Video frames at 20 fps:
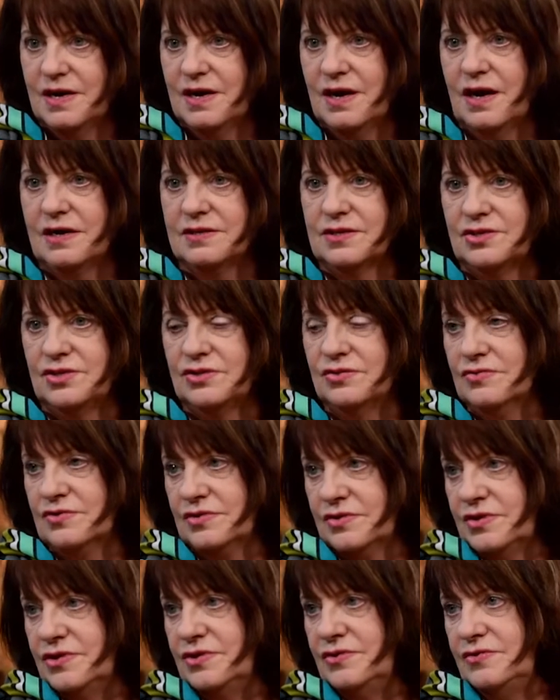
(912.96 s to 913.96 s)
are the
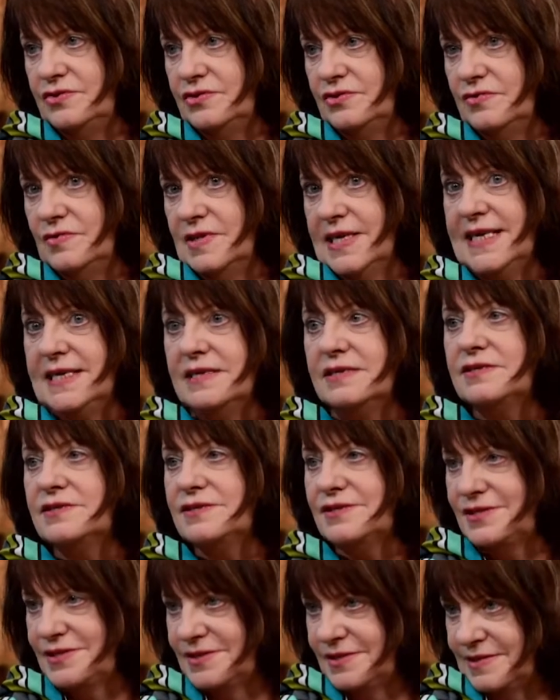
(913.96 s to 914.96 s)
children who do
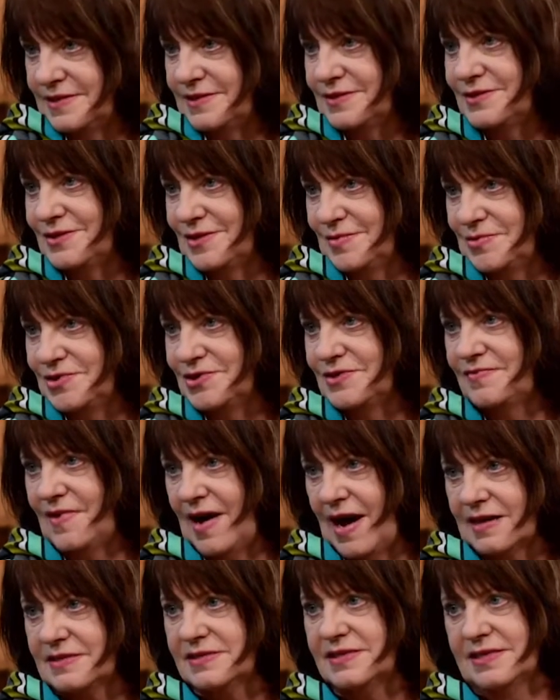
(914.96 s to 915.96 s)
least in terms of
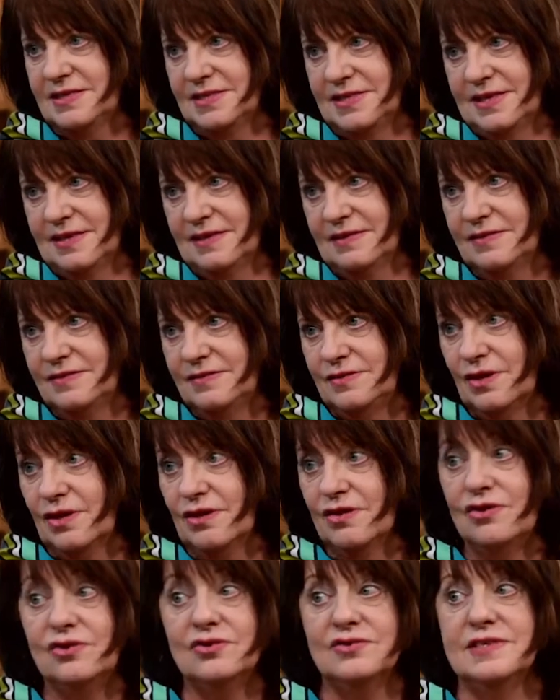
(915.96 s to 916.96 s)
accessing the
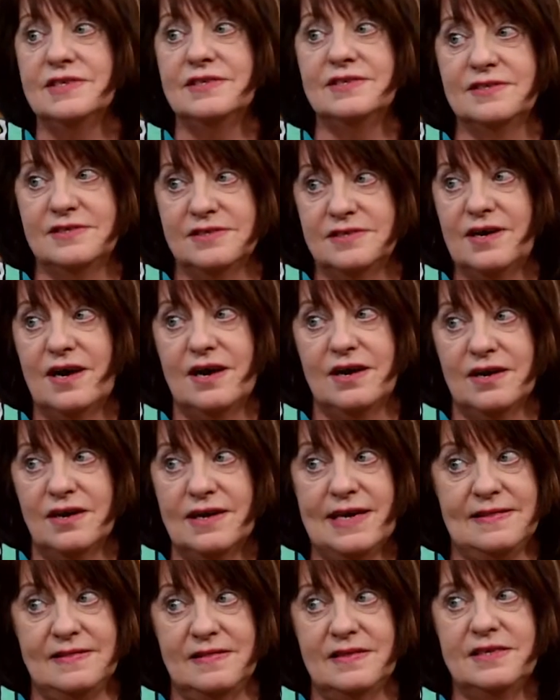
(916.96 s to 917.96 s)
glories that are
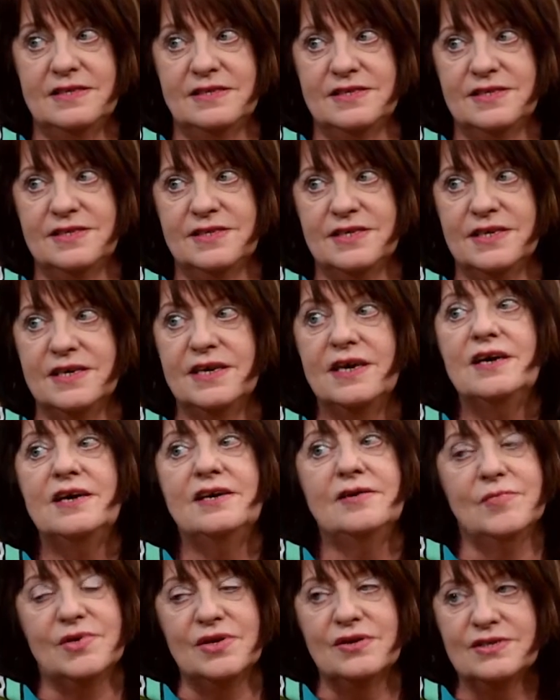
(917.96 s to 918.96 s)
in this city,
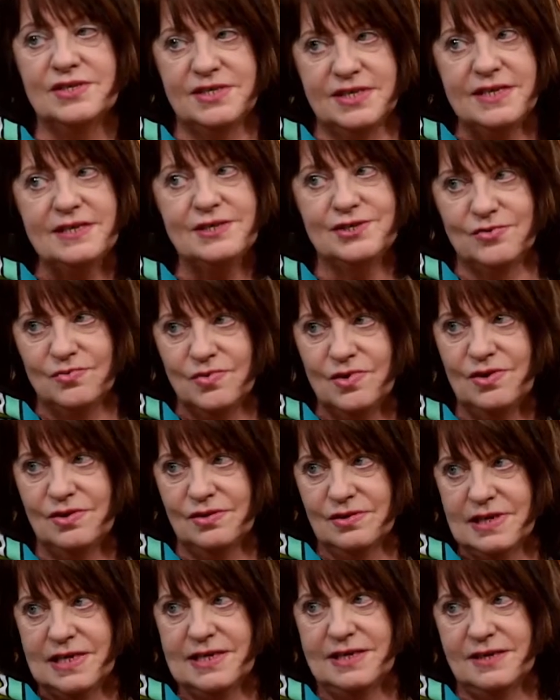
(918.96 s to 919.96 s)
because it is a
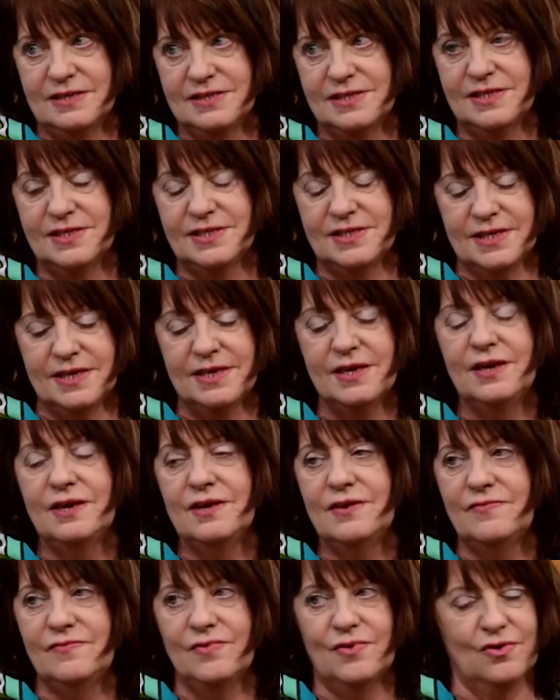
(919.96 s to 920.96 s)
world-leading city
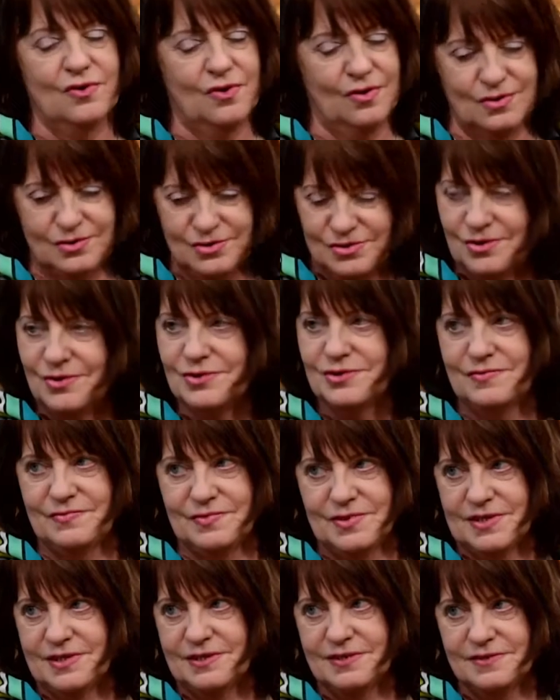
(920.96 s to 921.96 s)
for all sorts
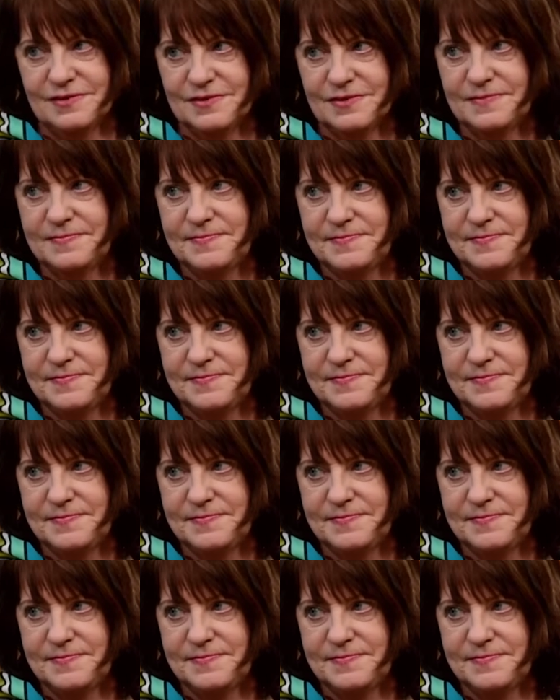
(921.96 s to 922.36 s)
of reasons.